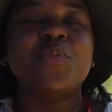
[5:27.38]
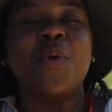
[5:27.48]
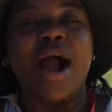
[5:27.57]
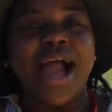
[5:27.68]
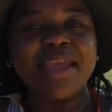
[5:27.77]

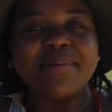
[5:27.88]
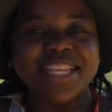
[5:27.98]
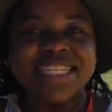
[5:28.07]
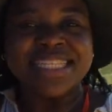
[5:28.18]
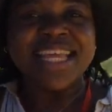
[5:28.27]
white,
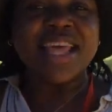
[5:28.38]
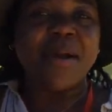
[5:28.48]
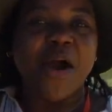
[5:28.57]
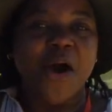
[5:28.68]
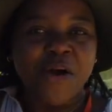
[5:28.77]
but they were saying
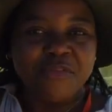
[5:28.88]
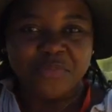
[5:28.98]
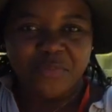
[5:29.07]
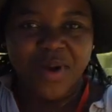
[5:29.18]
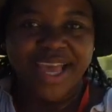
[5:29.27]
they were
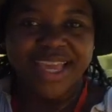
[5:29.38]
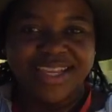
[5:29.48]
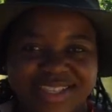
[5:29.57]
off-white.